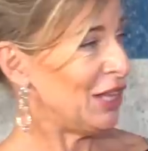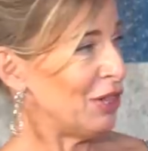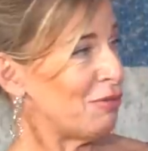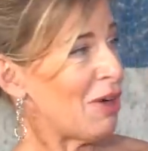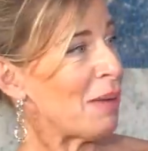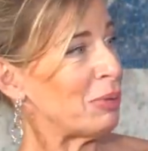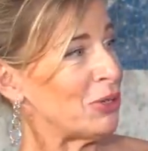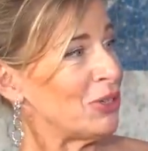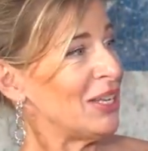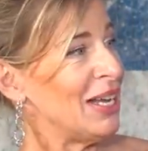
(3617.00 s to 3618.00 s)
in the
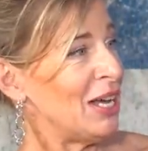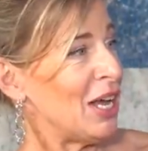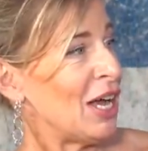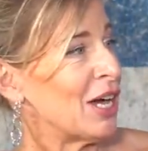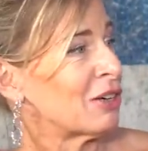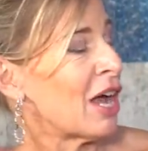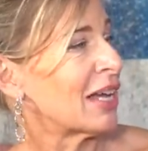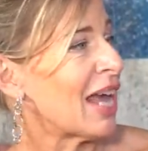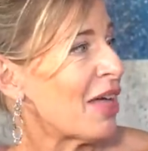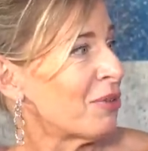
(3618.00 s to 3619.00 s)
rabble, a, a,
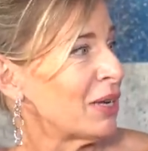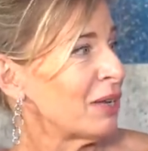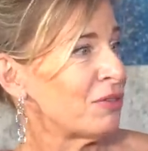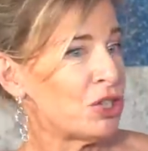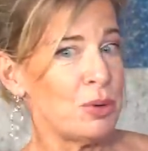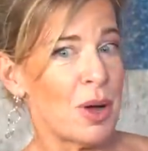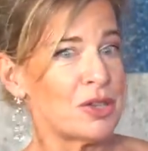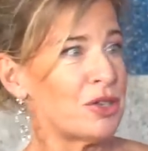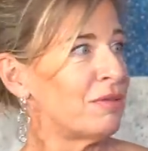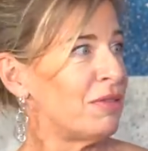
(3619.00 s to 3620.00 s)
gathering of
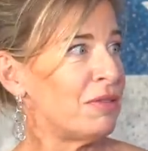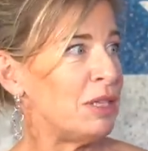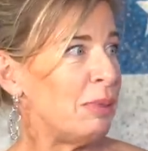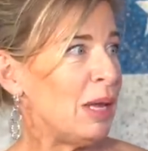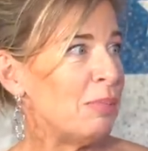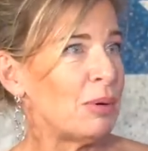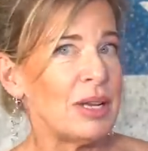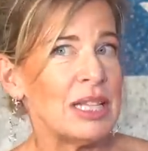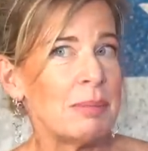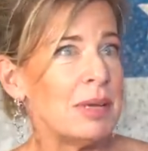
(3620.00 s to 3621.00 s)
250
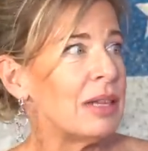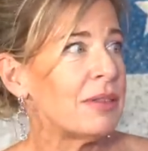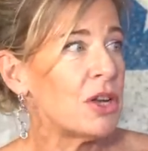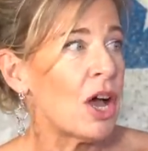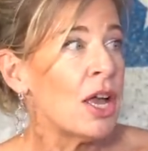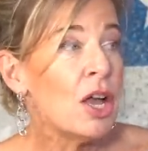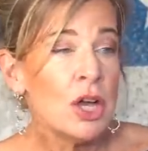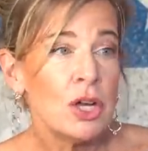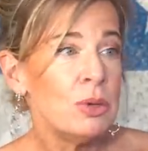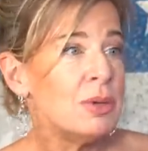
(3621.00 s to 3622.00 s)
people in the middle of the night
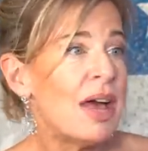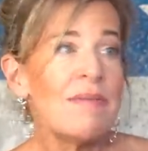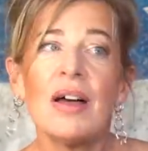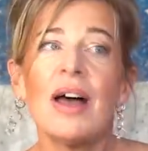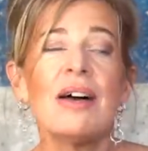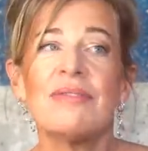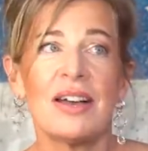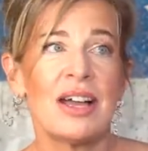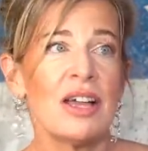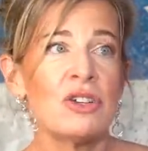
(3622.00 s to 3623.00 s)
who never
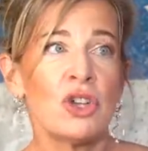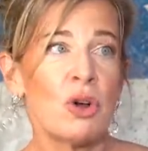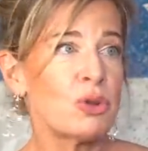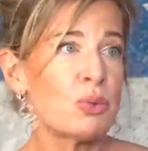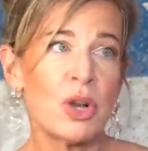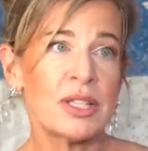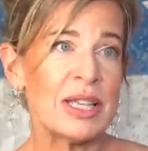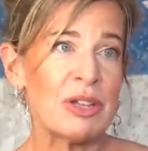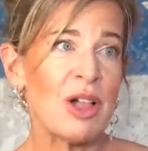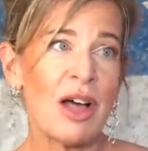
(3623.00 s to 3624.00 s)
ever told a
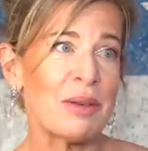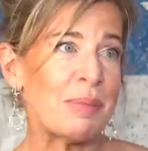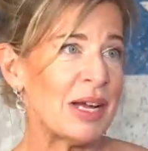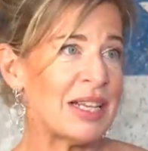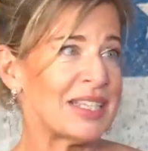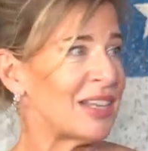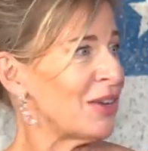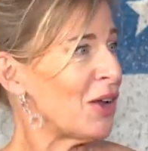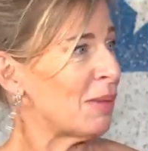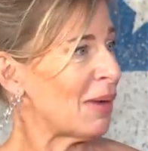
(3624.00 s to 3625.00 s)
single other
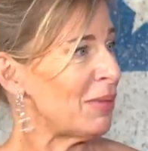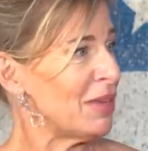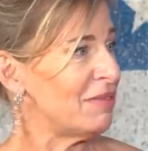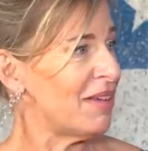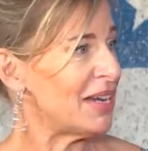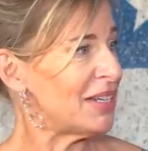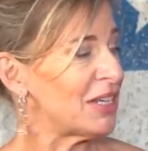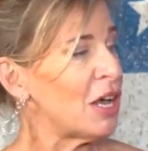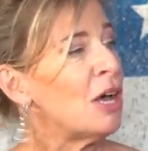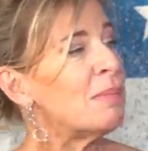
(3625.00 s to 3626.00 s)
person about the
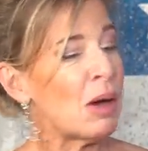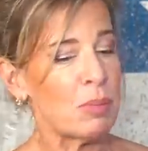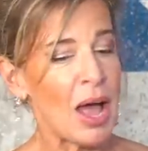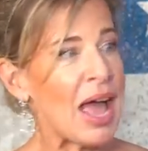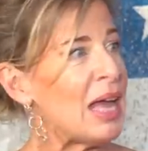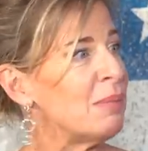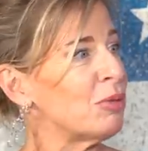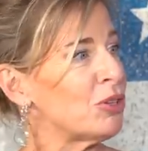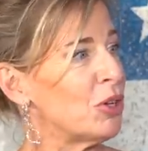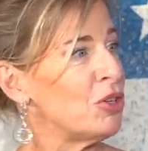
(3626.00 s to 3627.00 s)
event, but were
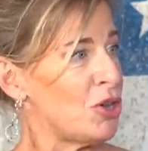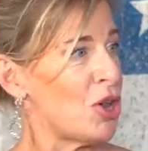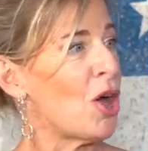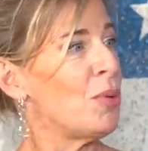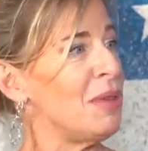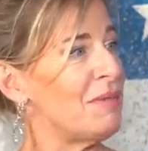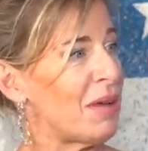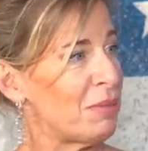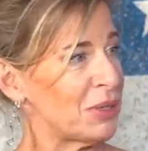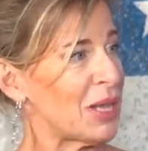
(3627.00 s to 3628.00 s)
able to know the
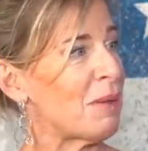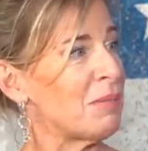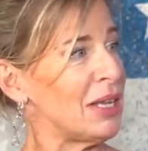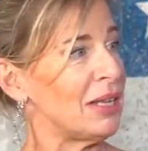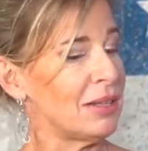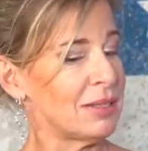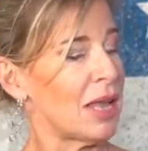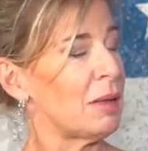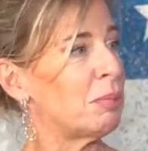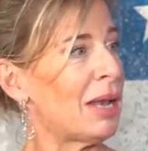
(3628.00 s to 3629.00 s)
event was happening in the
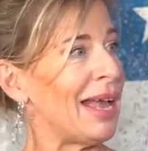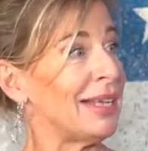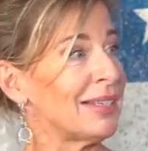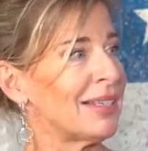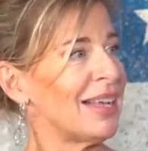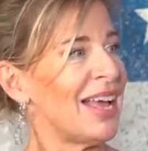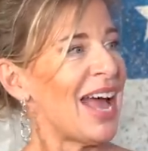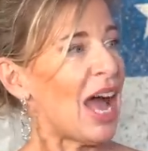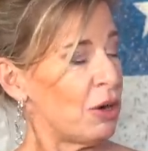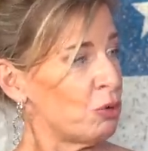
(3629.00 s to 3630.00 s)
same place
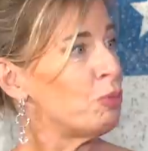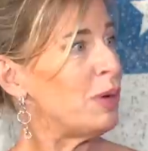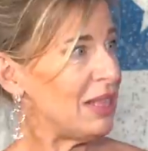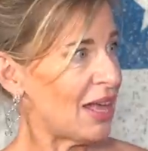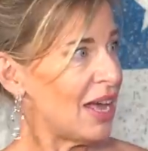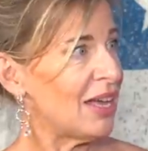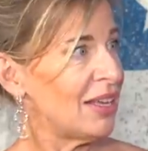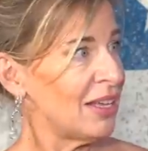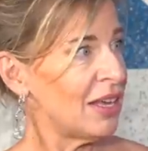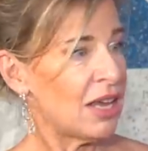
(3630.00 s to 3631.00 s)
and all be there
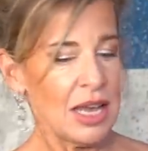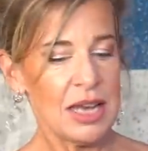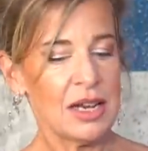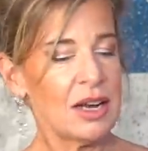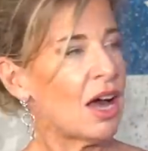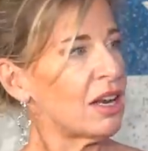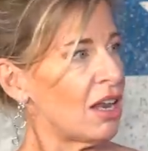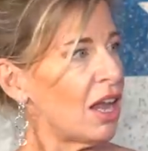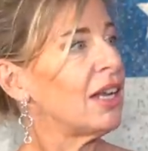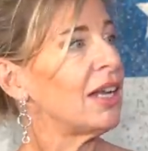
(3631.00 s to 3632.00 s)
mm. in an
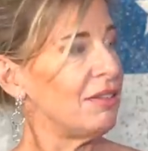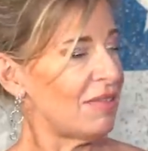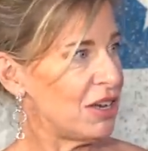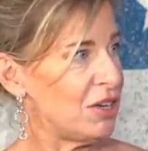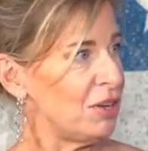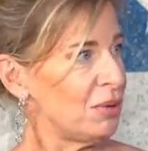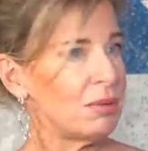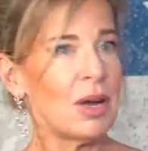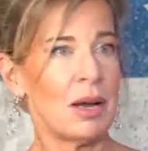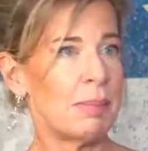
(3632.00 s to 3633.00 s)
unlikely venue
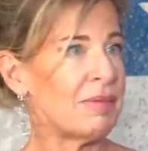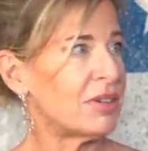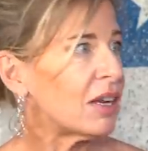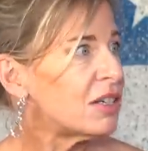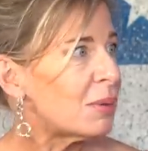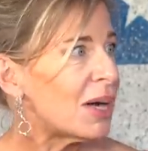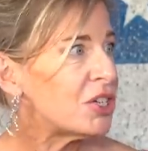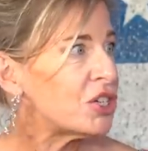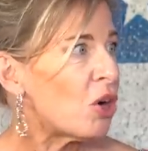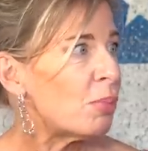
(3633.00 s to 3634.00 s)
above an underwear
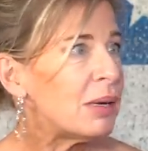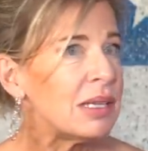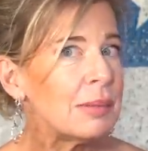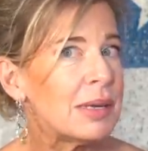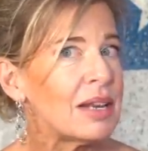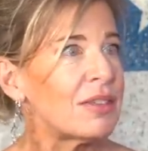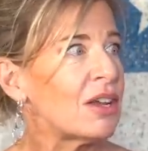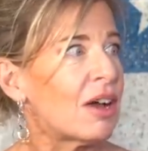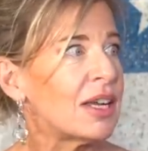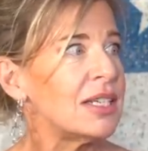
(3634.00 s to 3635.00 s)
shop in the middle of the
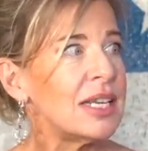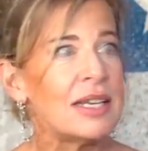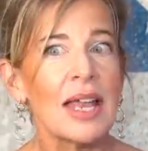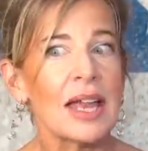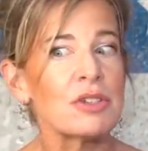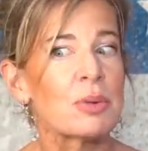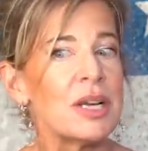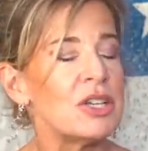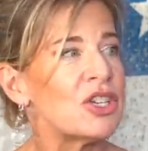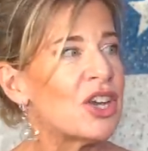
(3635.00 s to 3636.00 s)
night in
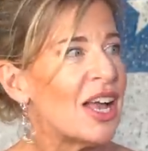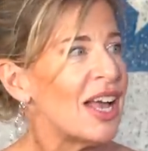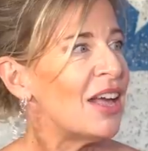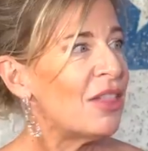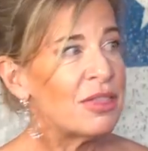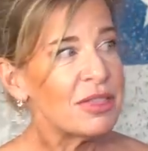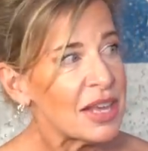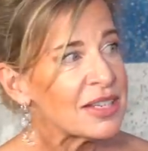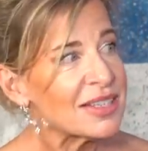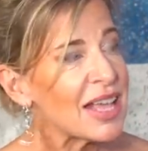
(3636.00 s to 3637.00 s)
Nantwich
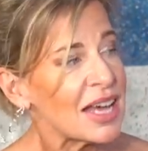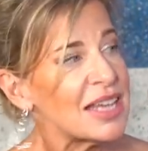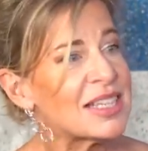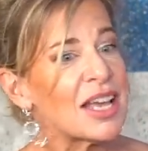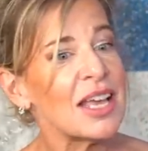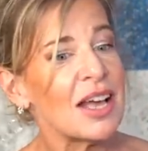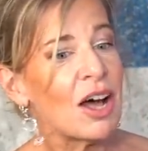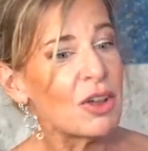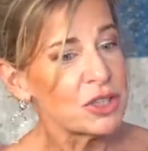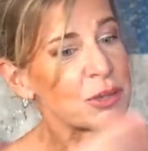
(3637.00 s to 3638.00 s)
this, that is a
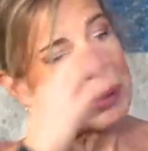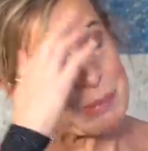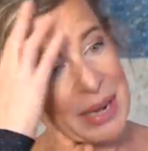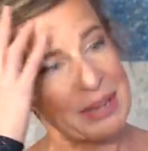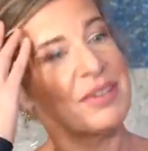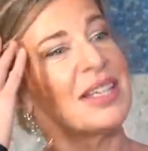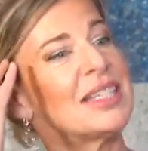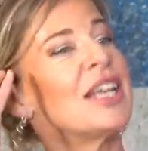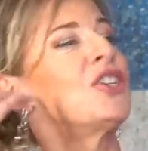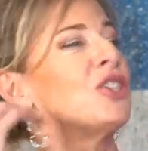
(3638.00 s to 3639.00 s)
ultimate
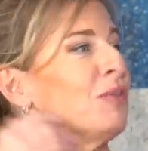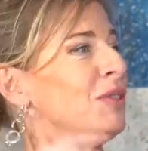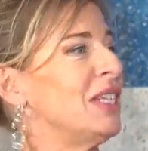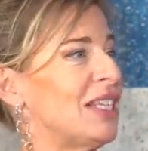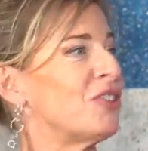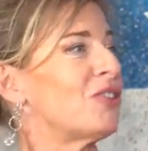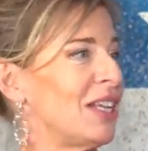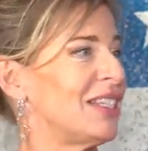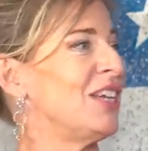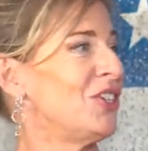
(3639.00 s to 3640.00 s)
manifestation of
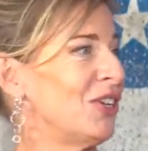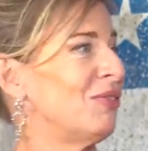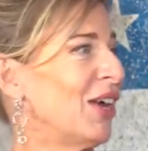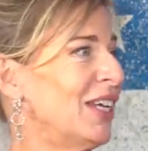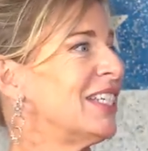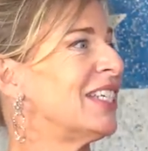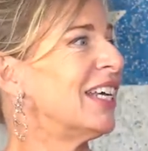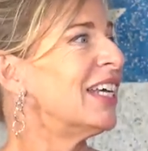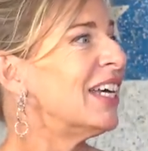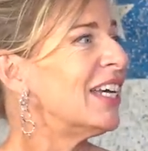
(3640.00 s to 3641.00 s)
decentralization, right? Mm.
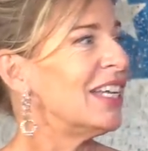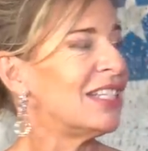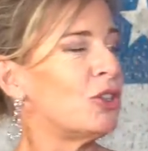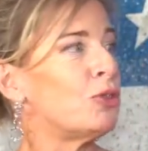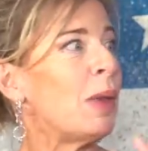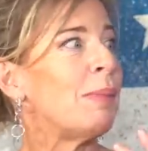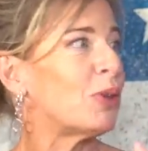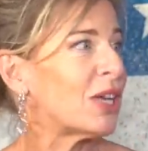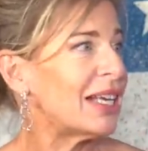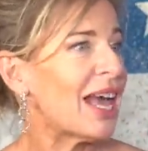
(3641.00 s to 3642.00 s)
Is those
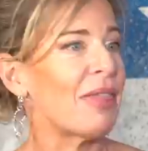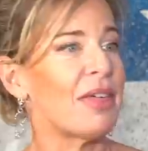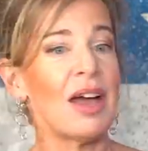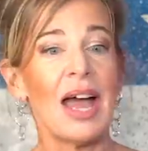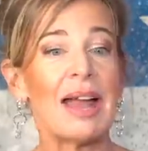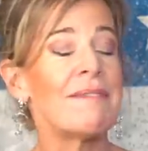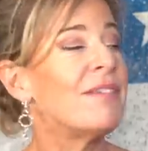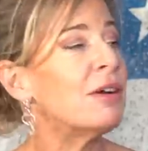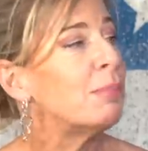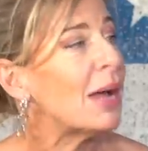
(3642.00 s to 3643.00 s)
people can gather and
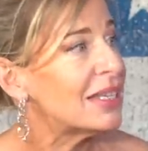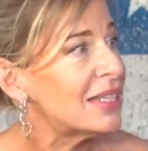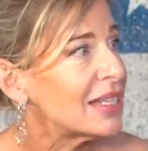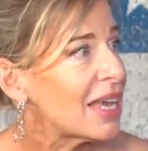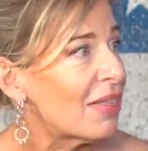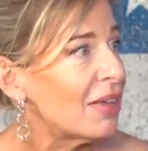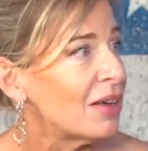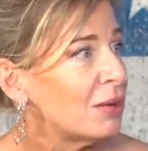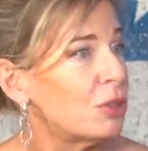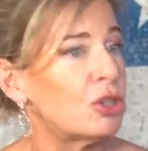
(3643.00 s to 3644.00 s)
feel better together
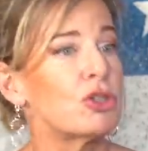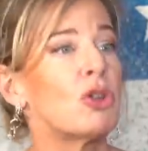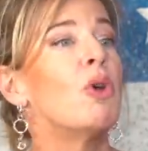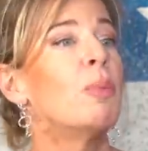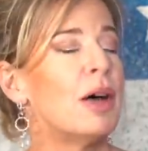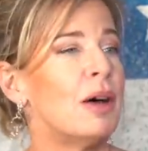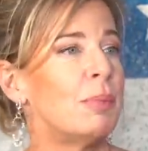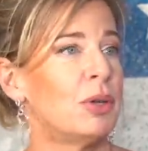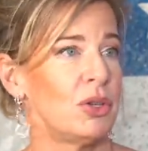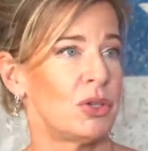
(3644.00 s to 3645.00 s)
with the sole
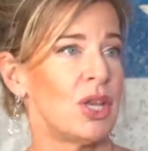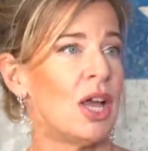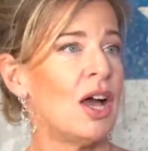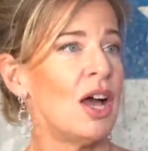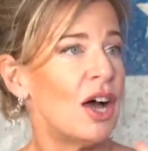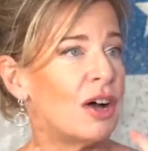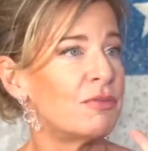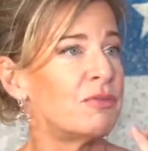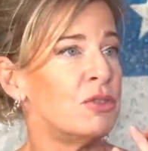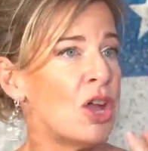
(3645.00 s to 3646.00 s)
purpose
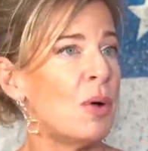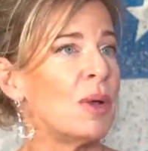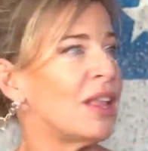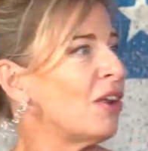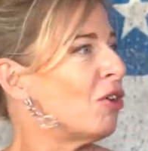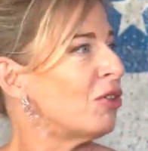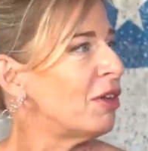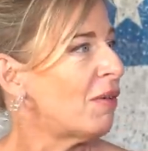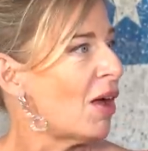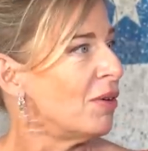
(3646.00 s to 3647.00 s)
of knowing they're not on
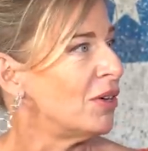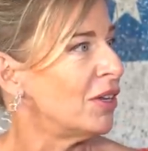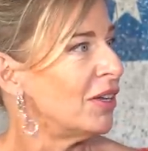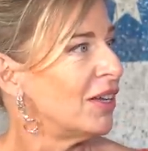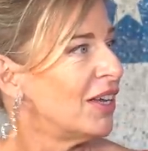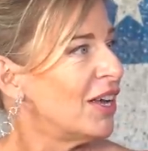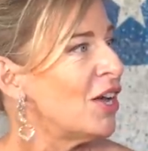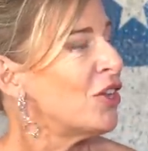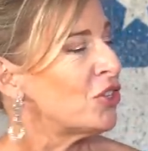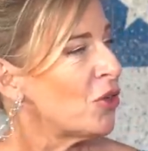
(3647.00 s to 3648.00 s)
their own. Mm.
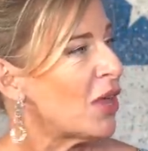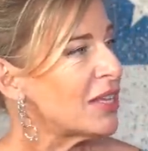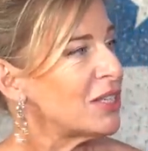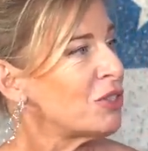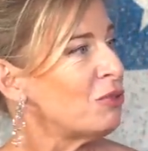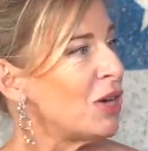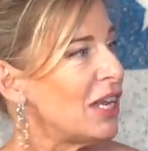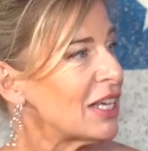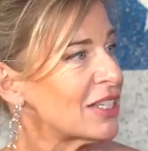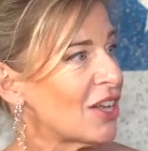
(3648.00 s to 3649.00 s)
So there's this
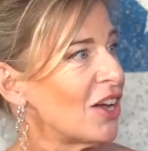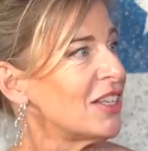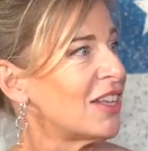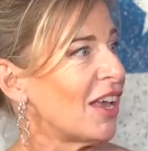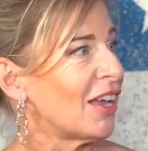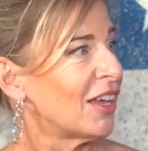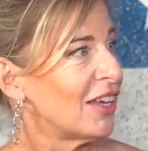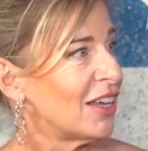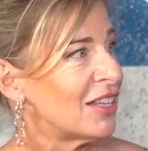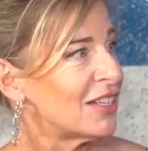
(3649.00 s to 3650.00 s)
really exciting
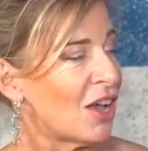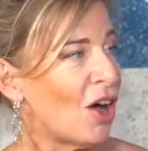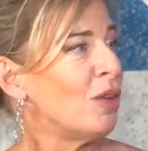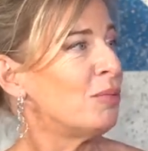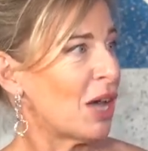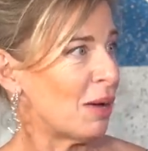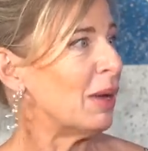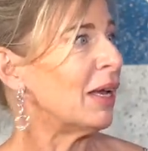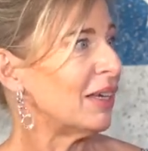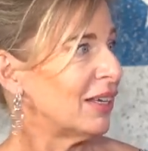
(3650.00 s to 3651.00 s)
time
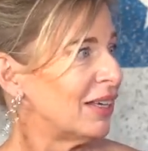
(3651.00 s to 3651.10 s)
coming.